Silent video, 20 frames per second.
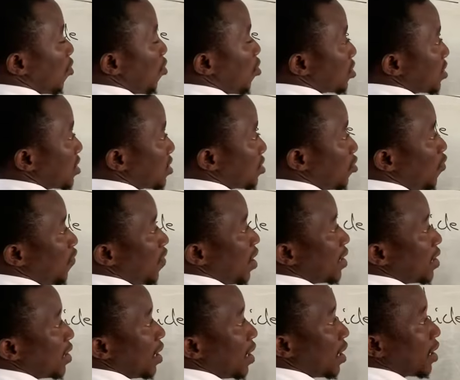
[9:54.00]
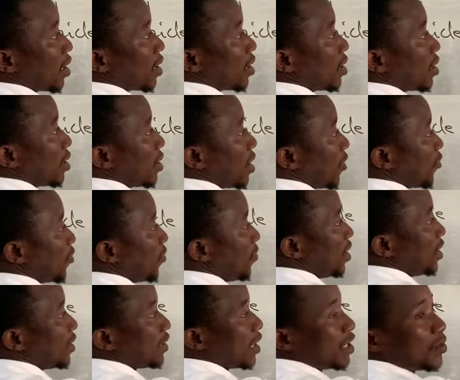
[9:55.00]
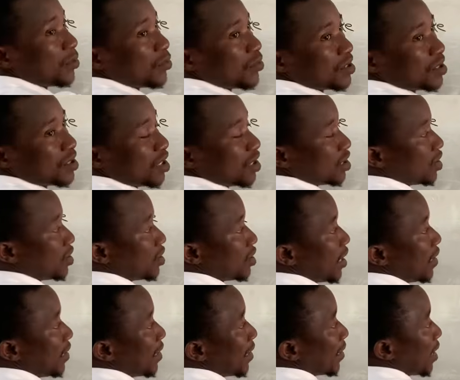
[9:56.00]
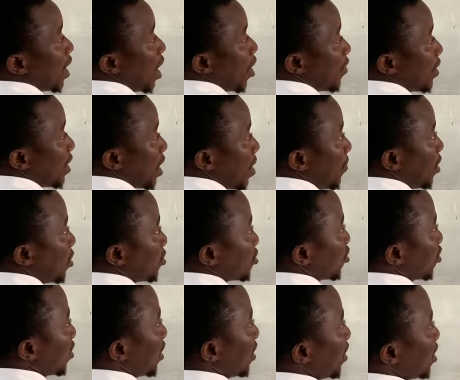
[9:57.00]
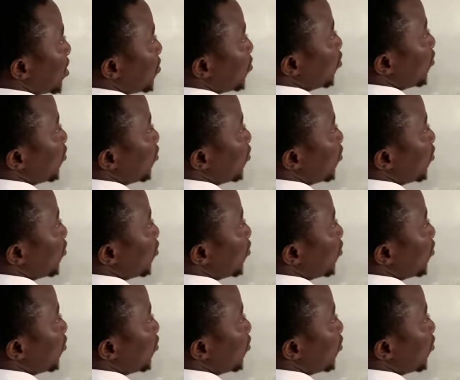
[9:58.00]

costs over here, the accumulated depreciation, and the carrying amount or the net book